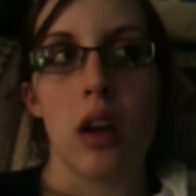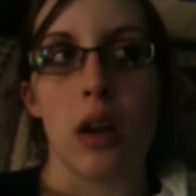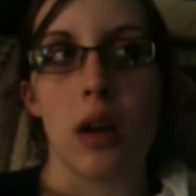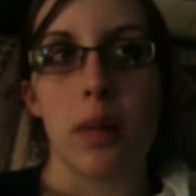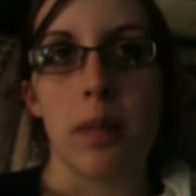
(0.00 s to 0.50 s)

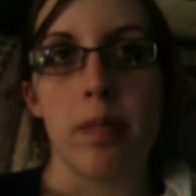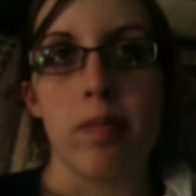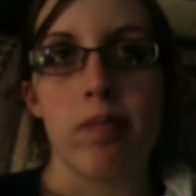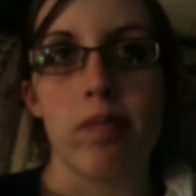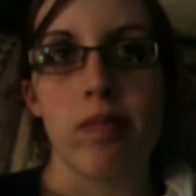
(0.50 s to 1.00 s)
Um,
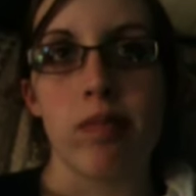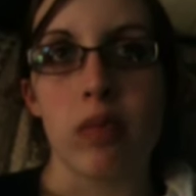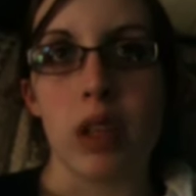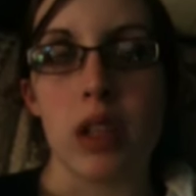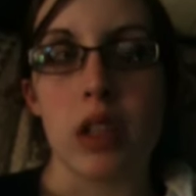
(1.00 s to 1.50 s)

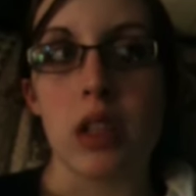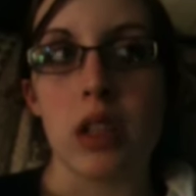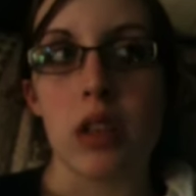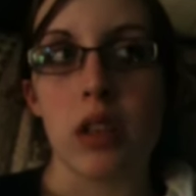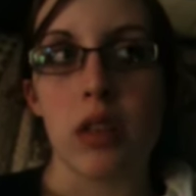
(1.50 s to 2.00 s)
this
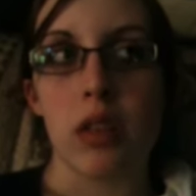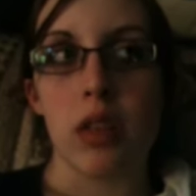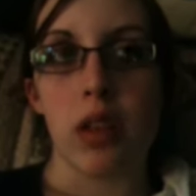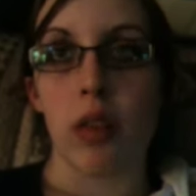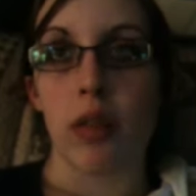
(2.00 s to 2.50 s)

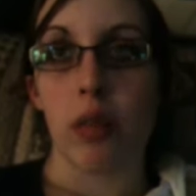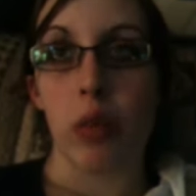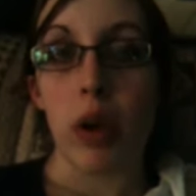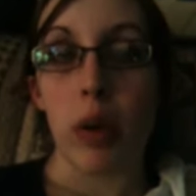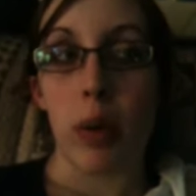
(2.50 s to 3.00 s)
the
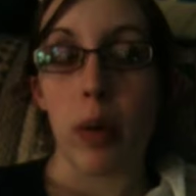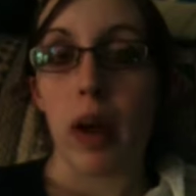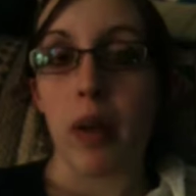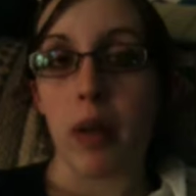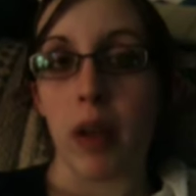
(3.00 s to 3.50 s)
week went
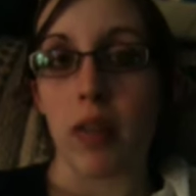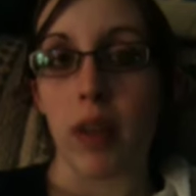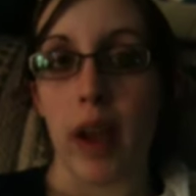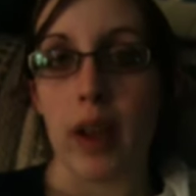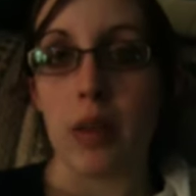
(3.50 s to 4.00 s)
by really
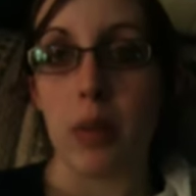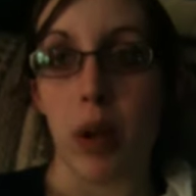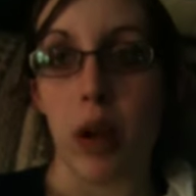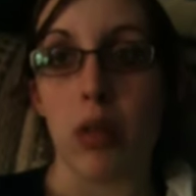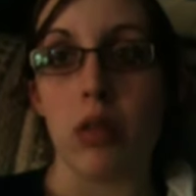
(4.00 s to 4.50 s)
fast,
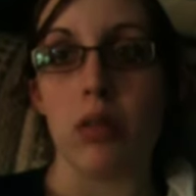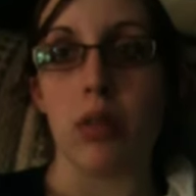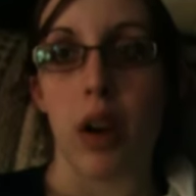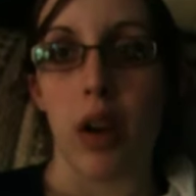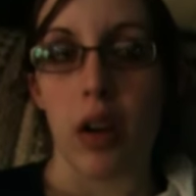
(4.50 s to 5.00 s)
but it was
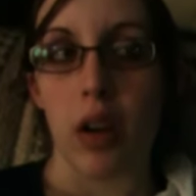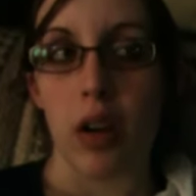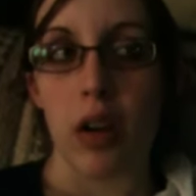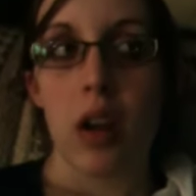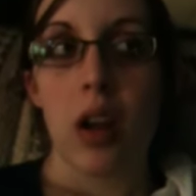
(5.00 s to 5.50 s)
very
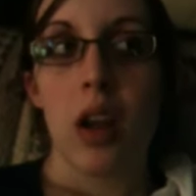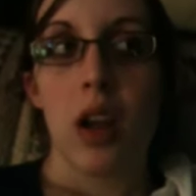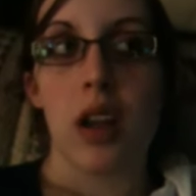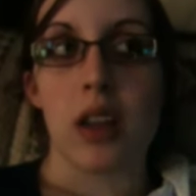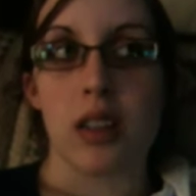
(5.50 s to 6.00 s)
hard
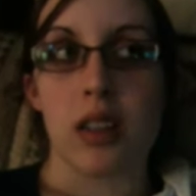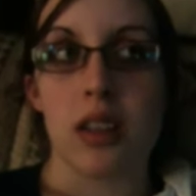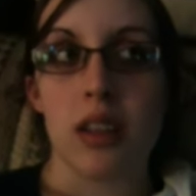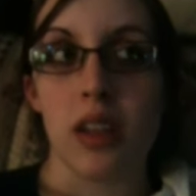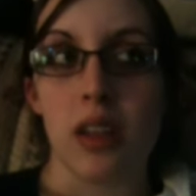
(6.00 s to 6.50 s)

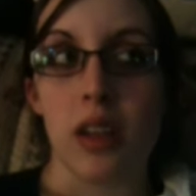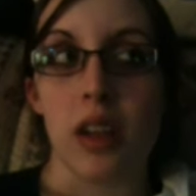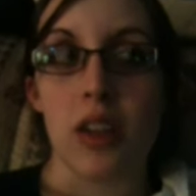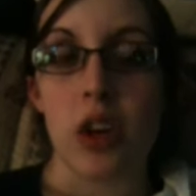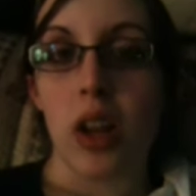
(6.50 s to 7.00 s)
because
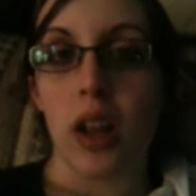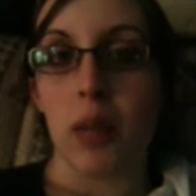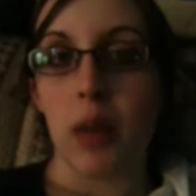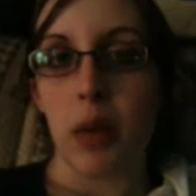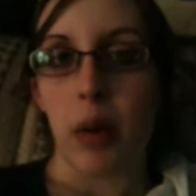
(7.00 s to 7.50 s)
it's all
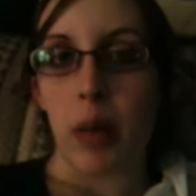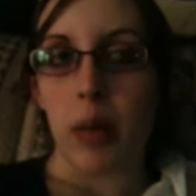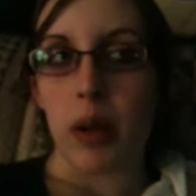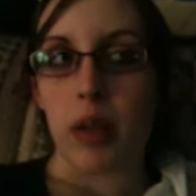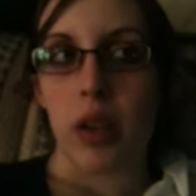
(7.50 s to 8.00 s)
on me when
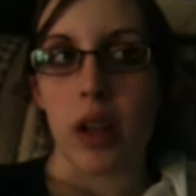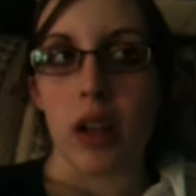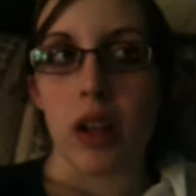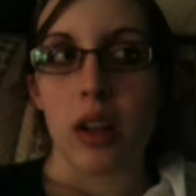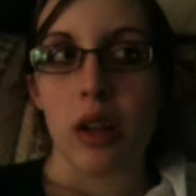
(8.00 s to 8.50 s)
I'm
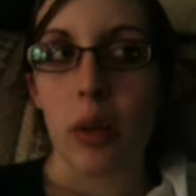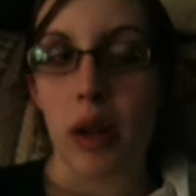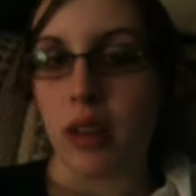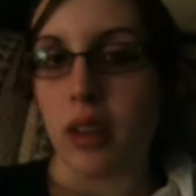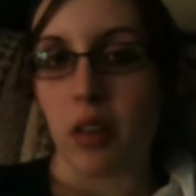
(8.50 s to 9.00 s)
breastfeeding.
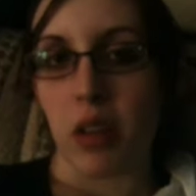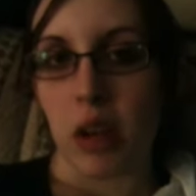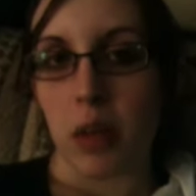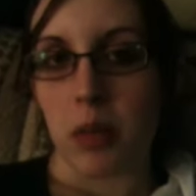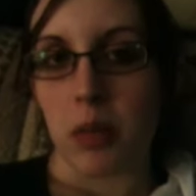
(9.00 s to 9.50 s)
Nobody else can
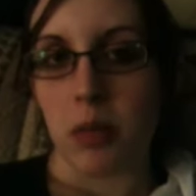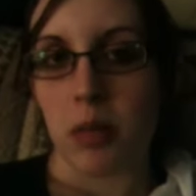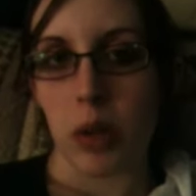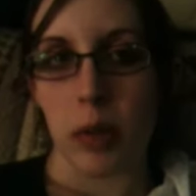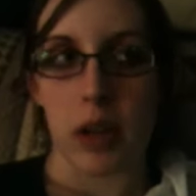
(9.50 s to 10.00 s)
feed him.
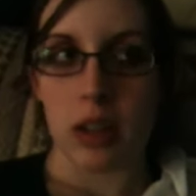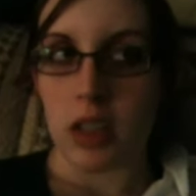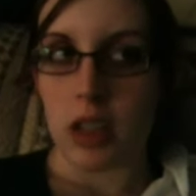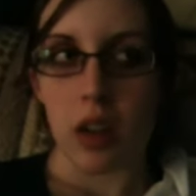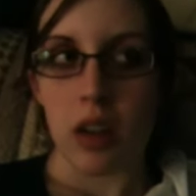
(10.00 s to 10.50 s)
Nobody
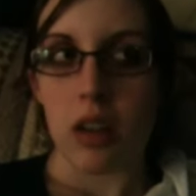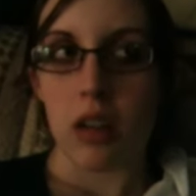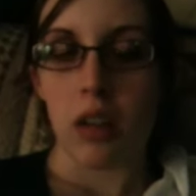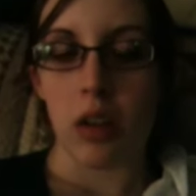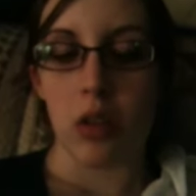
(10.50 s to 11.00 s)
else can,
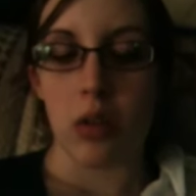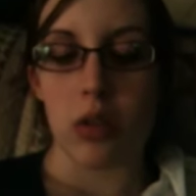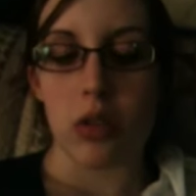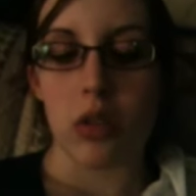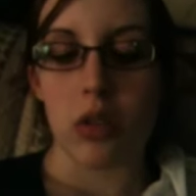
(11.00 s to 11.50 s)
you know,
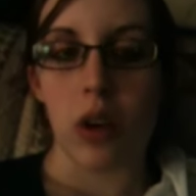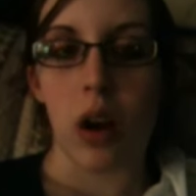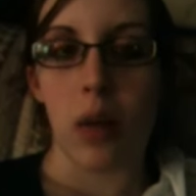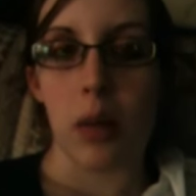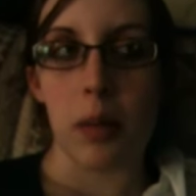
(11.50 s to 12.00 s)

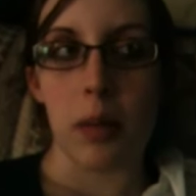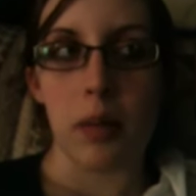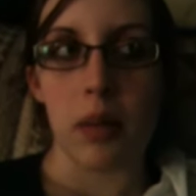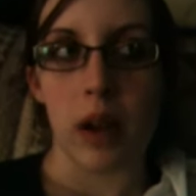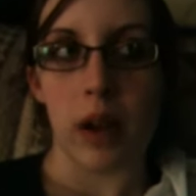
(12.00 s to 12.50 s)
calm
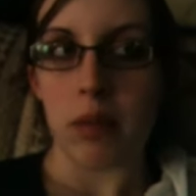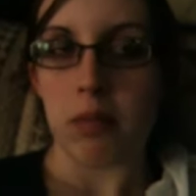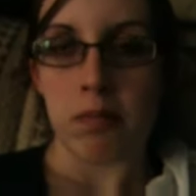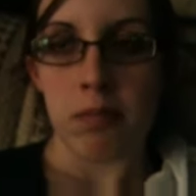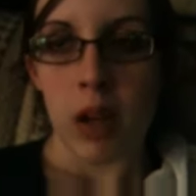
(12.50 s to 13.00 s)
him down.